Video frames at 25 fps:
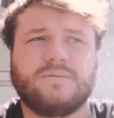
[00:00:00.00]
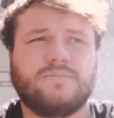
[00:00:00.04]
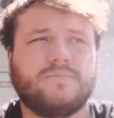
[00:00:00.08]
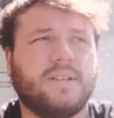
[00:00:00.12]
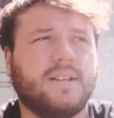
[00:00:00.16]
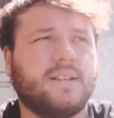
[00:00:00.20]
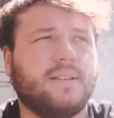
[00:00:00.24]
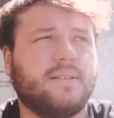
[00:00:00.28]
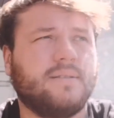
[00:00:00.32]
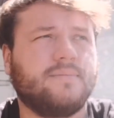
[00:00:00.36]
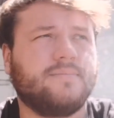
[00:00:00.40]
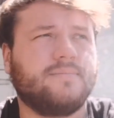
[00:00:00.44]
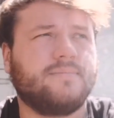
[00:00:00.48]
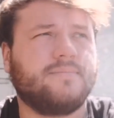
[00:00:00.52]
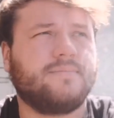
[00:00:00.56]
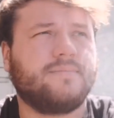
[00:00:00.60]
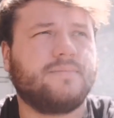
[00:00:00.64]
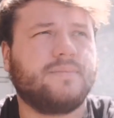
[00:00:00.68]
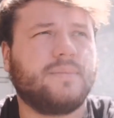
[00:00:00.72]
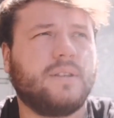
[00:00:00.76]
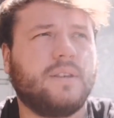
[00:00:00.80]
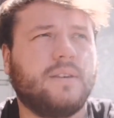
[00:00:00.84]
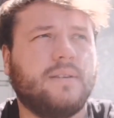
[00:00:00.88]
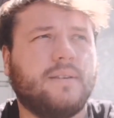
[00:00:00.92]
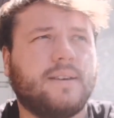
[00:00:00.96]
Well,
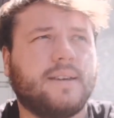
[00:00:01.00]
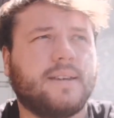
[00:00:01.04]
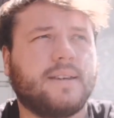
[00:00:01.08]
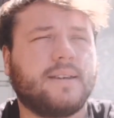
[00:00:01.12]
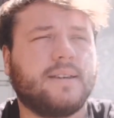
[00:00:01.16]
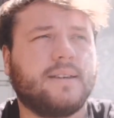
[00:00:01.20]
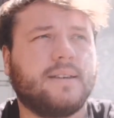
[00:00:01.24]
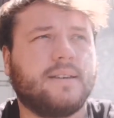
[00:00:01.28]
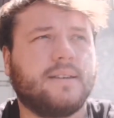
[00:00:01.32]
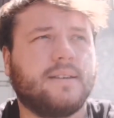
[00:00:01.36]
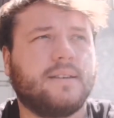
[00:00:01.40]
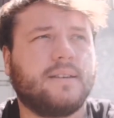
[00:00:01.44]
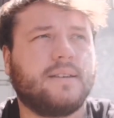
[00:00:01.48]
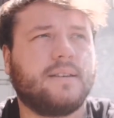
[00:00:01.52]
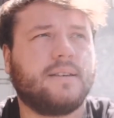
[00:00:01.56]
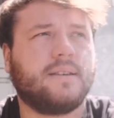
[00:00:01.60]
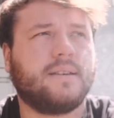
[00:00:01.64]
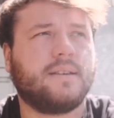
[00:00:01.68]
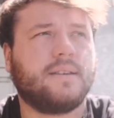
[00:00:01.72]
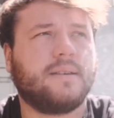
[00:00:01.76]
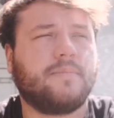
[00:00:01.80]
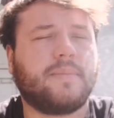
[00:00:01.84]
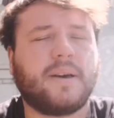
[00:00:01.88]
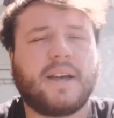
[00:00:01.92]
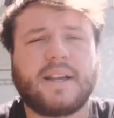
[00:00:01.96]
you get
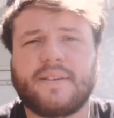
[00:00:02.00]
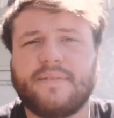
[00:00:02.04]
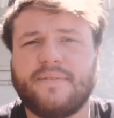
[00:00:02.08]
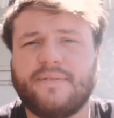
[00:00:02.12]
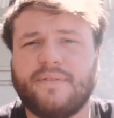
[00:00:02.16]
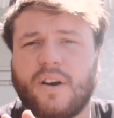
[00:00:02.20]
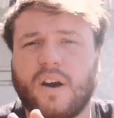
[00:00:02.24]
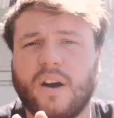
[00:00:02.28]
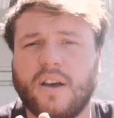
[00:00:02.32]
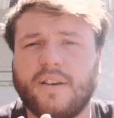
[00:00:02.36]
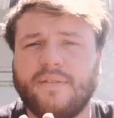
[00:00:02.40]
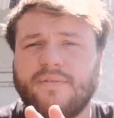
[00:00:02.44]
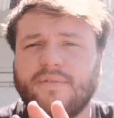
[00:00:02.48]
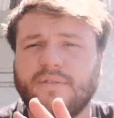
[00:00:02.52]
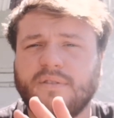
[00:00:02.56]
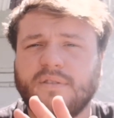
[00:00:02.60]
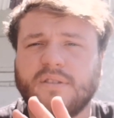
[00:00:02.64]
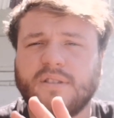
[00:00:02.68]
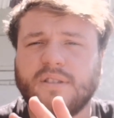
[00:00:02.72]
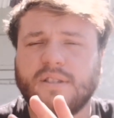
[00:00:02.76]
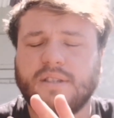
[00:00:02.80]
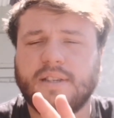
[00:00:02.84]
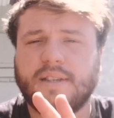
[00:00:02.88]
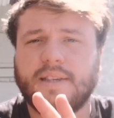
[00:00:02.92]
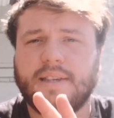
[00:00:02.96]
a pack of 5,
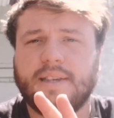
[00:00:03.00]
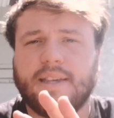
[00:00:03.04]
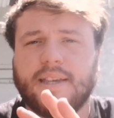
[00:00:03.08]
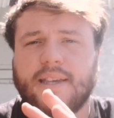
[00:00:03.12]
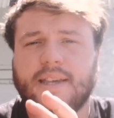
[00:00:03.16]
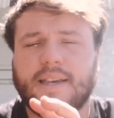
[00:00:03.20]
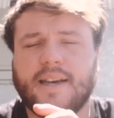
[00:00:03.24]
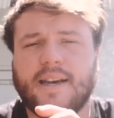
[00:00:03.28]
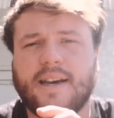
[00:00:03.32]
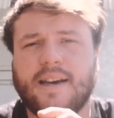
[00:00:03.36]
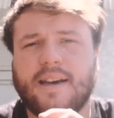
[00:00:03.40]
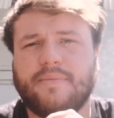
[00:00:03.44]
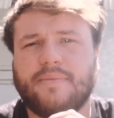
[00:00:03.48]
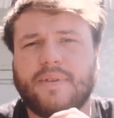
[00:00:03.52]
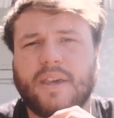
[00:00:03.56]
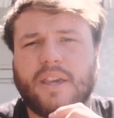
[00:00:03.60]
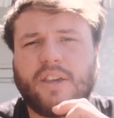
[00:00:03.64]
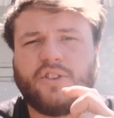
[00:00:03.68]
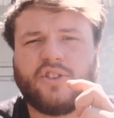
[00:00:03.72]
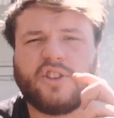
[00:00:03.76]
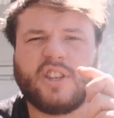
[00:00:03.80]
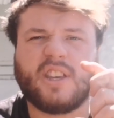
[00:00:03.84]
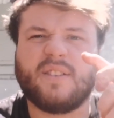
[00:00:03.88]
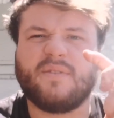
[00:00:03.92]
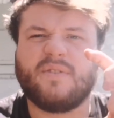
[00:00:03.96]
and they
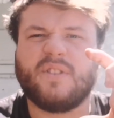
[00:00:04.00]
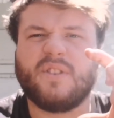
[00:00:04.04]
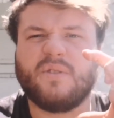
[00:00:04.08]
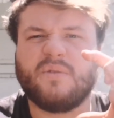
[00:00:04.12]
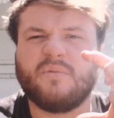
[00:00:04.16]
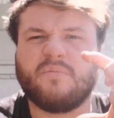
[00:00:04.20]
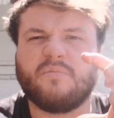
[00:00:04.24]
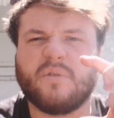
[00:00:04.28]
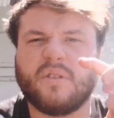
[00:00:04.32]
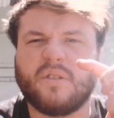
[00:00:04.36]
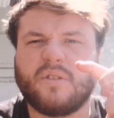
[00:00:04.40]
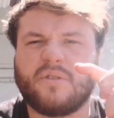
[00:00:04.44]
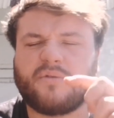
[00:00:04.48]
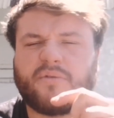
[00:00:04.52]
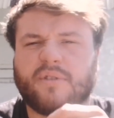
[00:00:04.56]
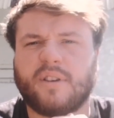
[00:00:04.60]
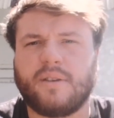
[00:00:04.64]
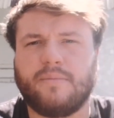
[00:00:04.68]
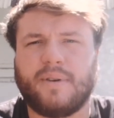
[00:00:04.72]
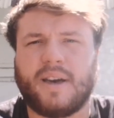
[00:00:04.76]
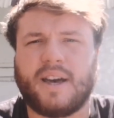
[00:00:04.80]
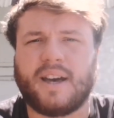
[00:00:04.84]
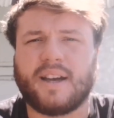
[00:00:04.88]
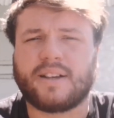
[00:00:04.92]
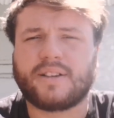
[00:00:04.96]
usually give you
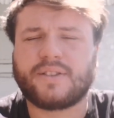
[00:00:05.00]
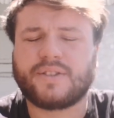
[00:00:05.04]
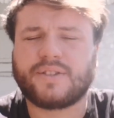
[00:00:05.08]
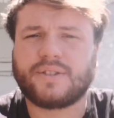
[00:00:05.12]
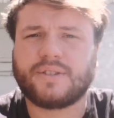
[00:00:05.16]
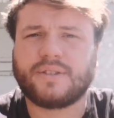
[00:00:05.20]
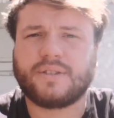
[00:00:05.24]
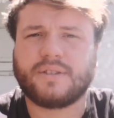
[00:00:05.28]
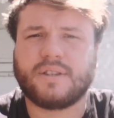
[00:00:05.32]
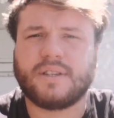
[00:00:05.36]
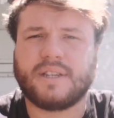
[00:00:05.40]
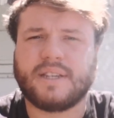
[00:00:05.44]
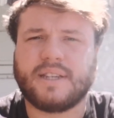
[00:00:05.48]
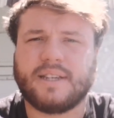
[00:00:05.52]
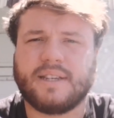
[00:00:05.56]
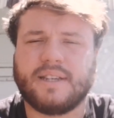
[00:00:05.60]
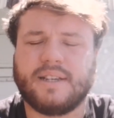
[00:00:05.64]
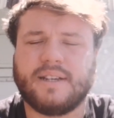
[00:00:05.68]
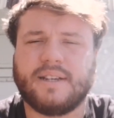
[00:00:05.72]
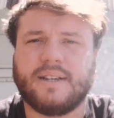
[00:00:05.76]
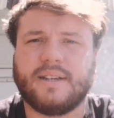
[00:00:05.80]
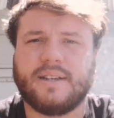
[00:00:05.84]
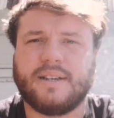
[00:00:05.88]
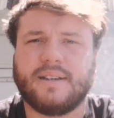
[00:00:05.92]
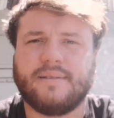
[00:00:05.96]
3 packs.
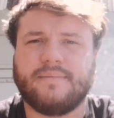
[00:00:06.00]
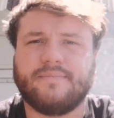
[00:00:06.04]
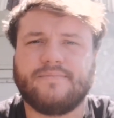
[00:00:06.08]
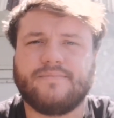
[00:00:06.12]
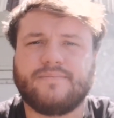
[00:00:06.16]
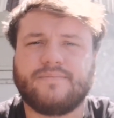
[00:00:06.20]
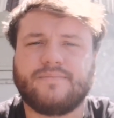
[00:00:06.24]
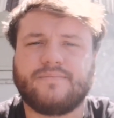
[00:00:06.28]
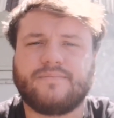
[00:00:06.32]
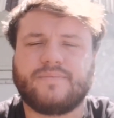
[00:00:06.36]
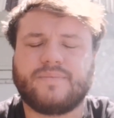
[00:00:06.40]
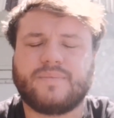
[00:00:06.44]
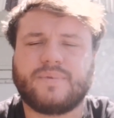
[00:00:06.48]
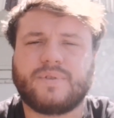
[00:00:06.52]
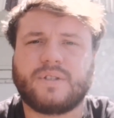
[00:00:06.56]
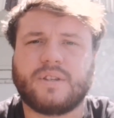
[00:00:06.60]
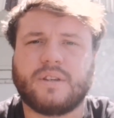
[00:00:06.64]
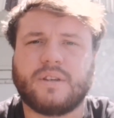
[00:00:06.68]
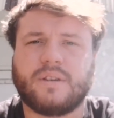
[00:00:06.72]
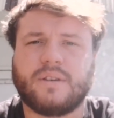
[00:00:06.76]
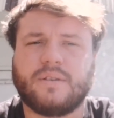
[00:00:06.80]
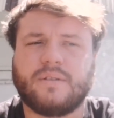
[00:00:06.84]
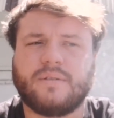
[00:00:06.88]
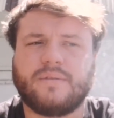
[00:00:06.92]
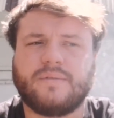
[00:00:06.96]

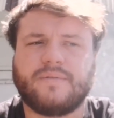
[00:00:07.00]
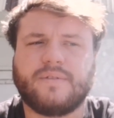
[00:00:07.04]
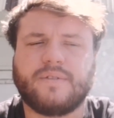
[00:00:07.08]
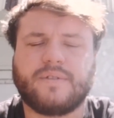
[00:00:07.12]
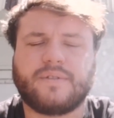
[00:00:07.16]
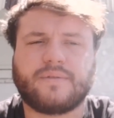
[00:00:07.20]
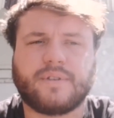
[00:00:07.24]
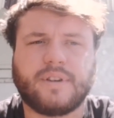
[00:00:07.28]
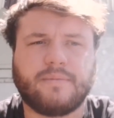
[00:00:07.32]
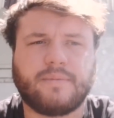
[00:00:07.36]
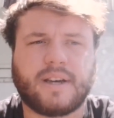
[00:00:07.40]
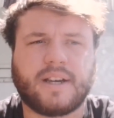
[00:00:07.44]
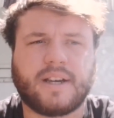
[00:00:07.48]
So for 3